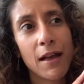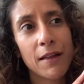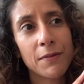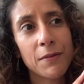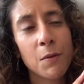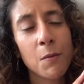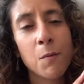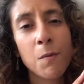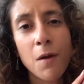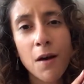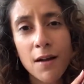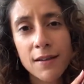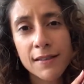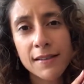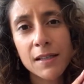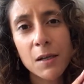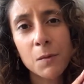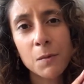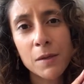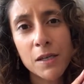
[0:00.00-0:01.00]
the words
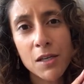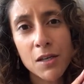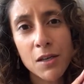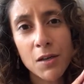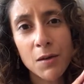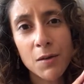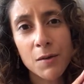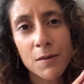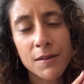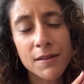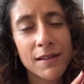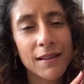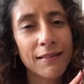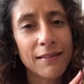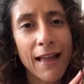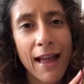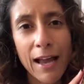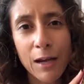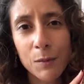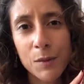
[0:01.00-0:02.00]
that we use, the
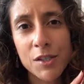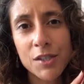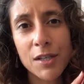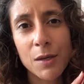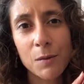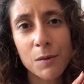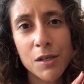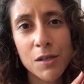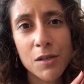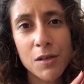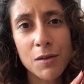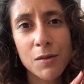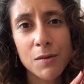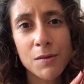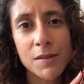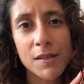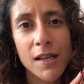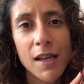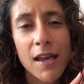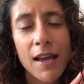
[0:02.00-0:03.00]
language that we
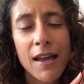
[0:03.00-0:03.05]
use,